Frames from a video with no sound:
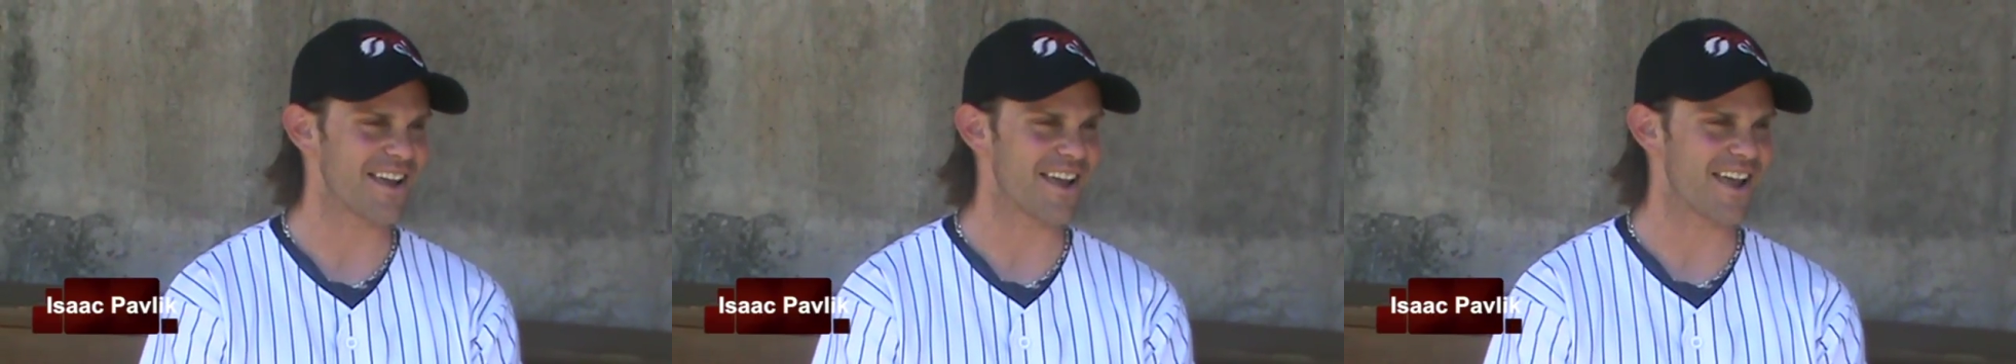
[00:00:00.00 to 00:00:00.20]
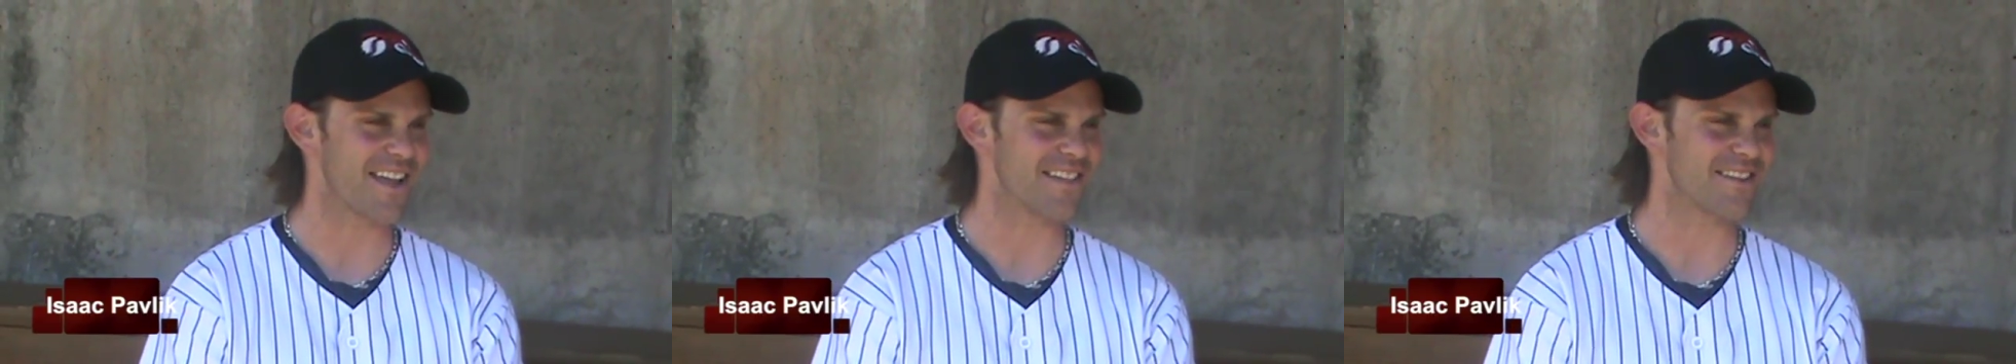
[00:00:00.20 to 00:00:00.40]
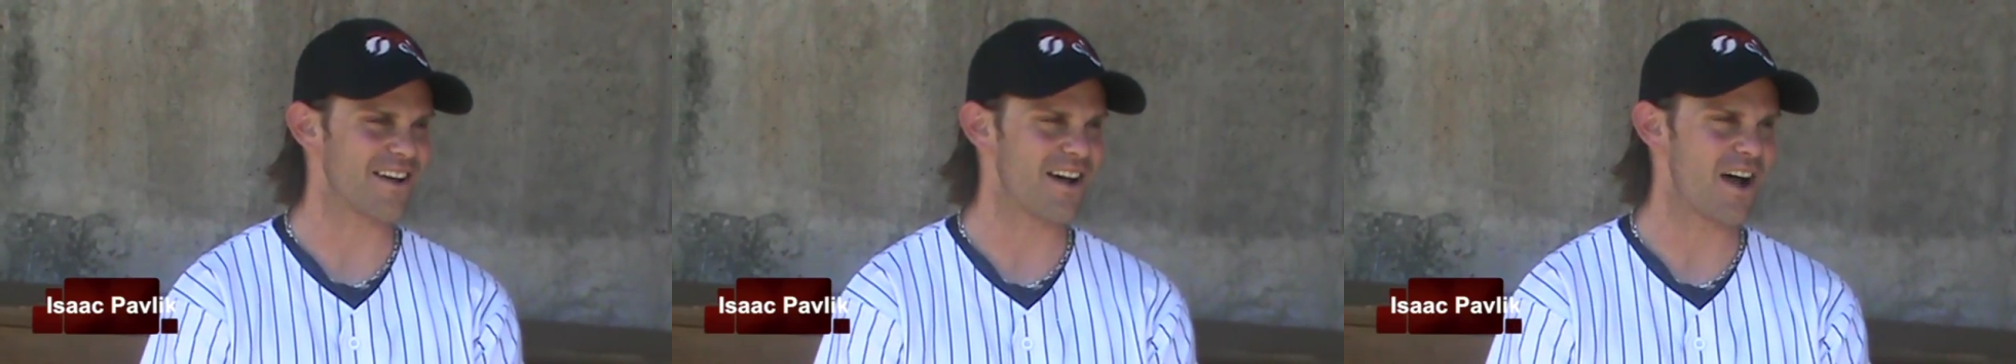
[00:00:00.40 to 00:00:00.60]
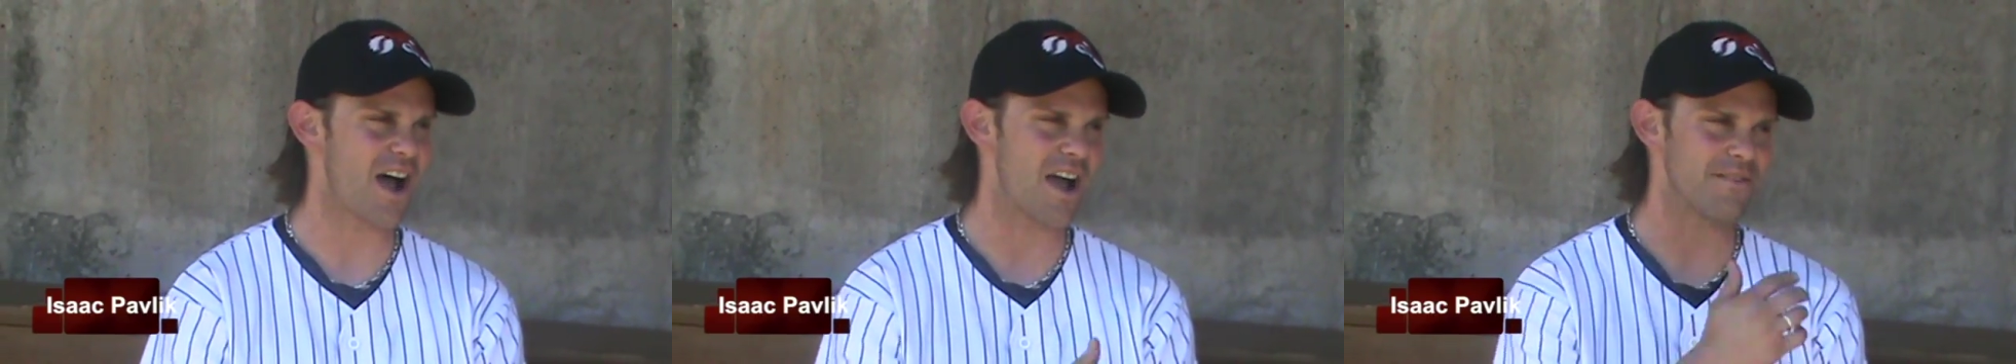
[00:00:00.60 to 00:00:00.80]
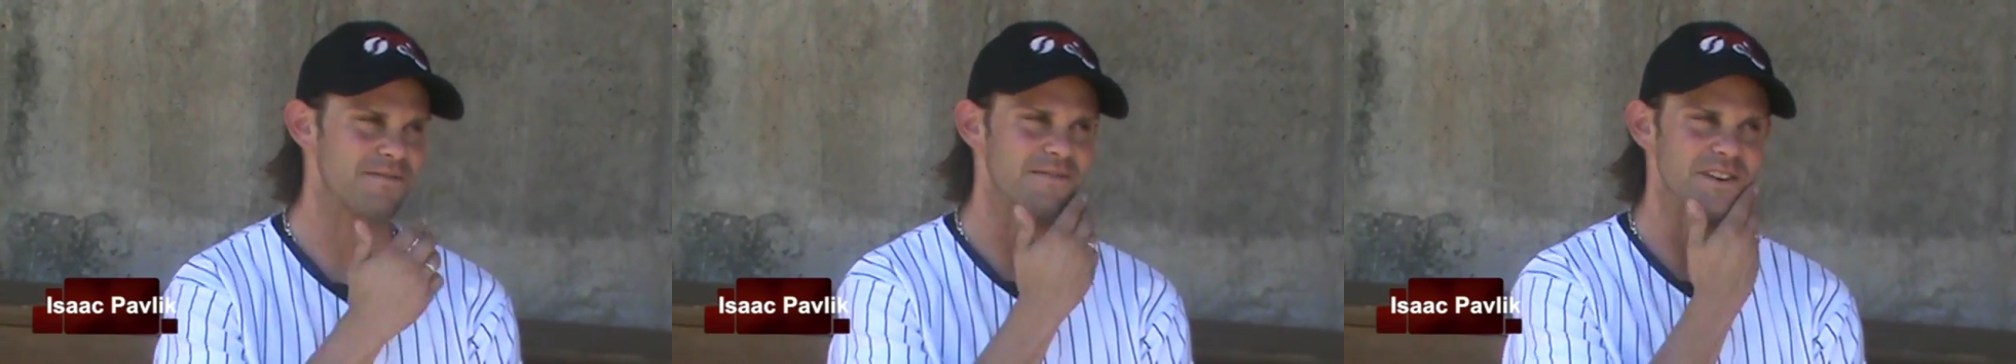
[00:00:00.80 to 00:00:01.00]
and
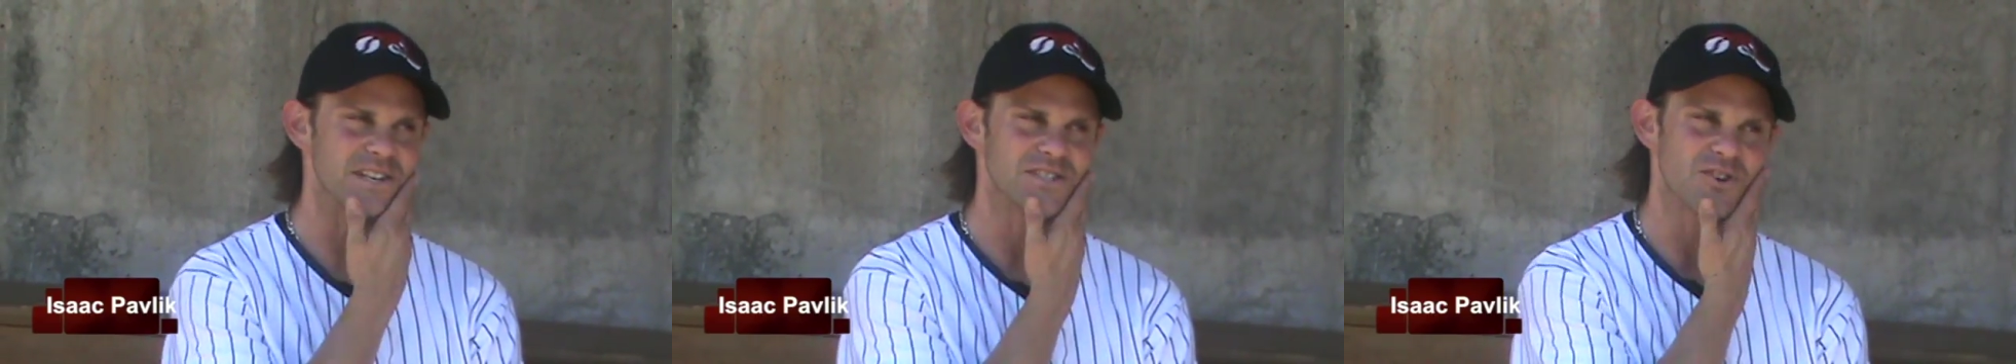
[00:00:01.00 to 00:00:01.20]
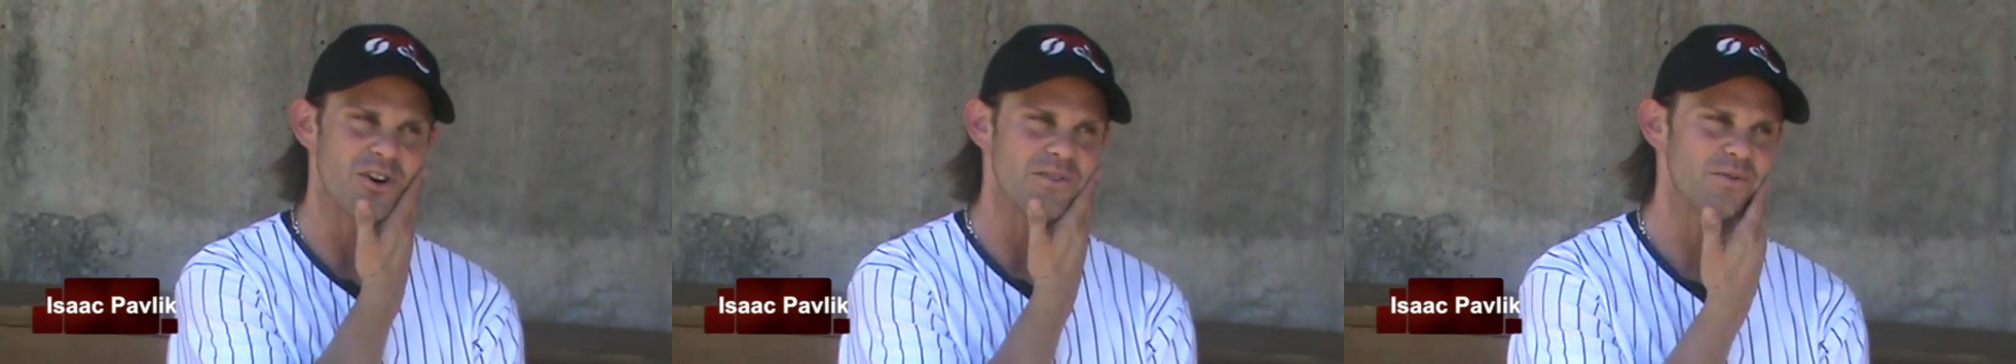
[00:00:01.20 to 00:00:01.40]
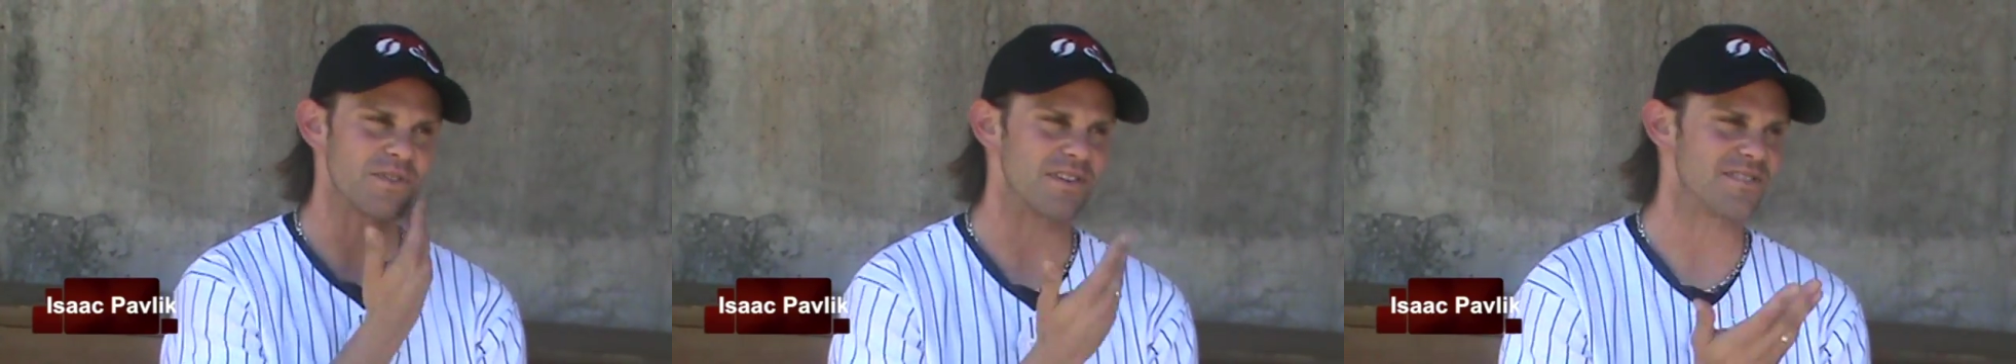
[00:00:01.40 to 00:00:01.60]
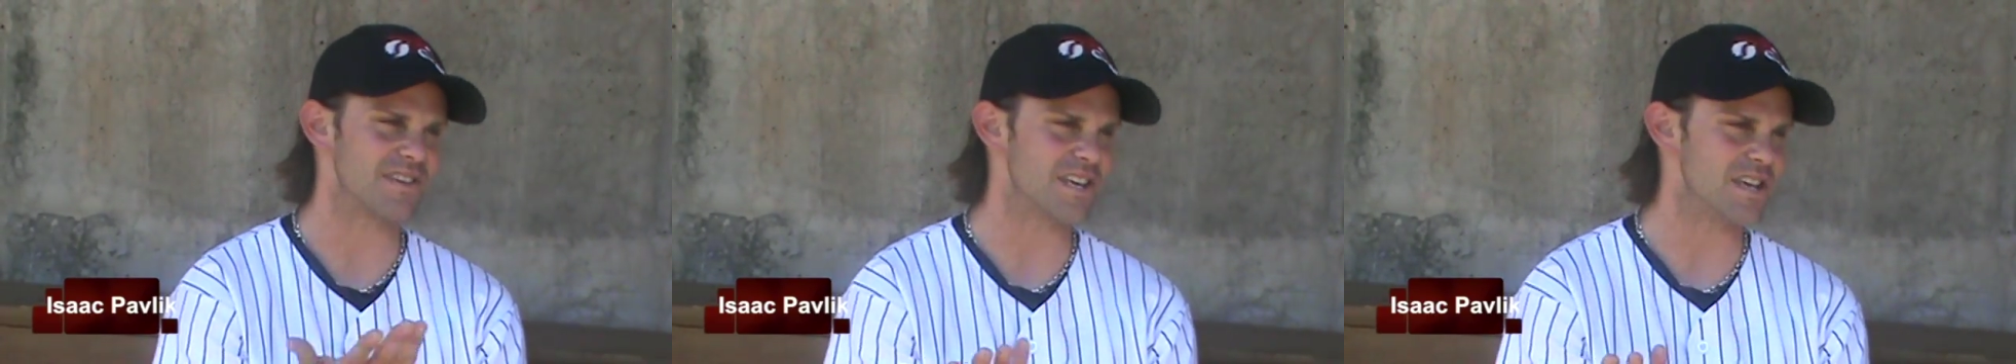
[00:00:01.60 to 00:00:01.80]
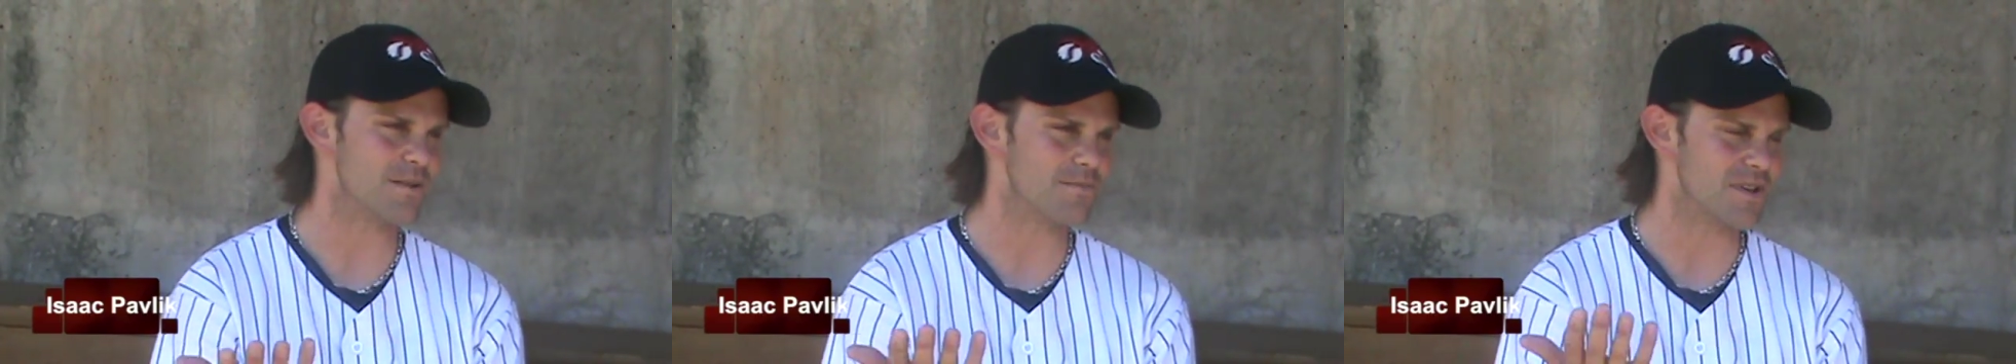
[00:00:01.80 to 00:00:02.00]
I finished off with a
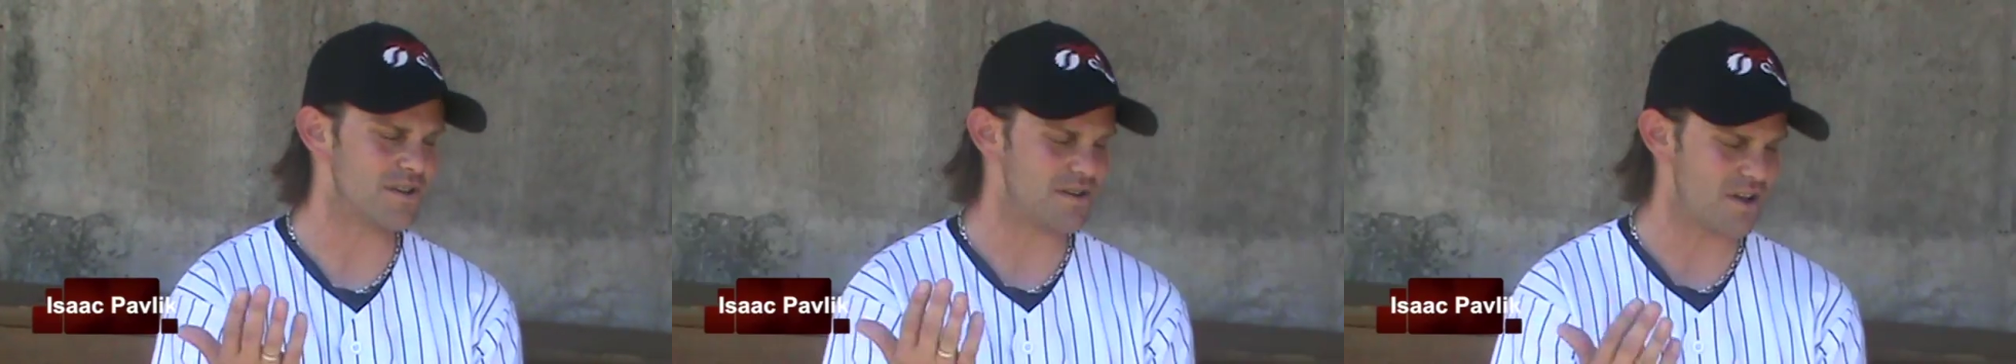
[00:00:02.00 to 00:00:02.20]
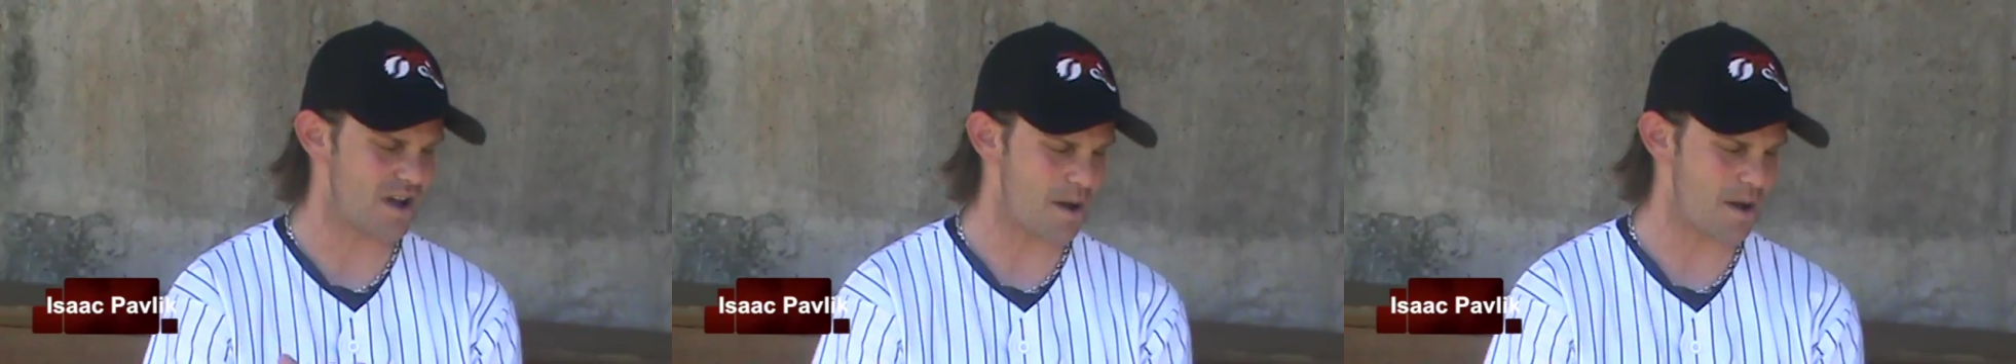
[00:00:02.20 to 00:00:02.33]
team in